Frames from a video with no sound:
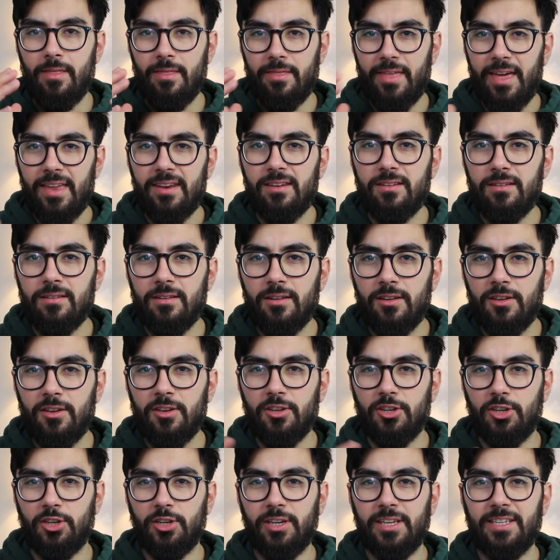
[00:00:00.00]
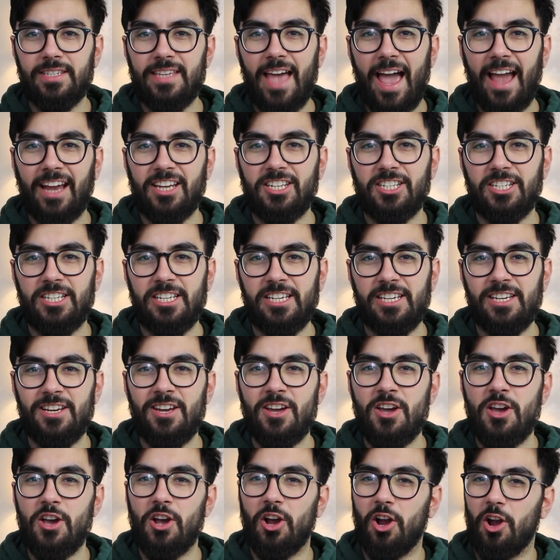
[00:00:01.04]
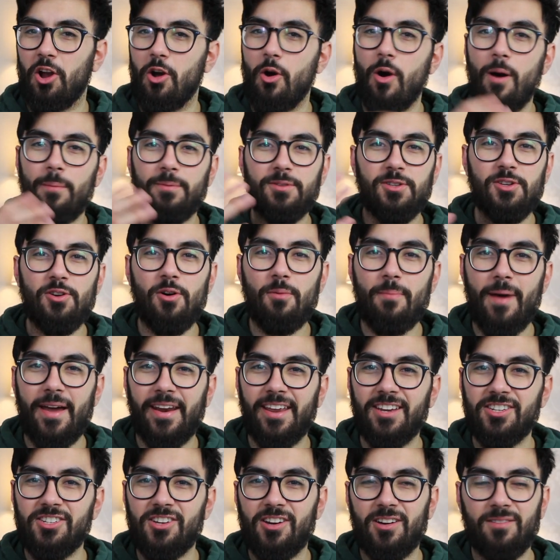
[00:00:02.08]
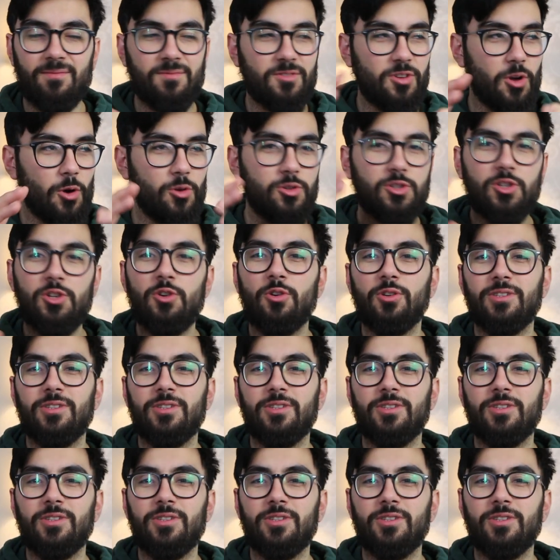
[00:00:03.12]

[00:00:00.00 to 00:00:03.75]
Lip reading: Then you need to actually go up to your manager, go to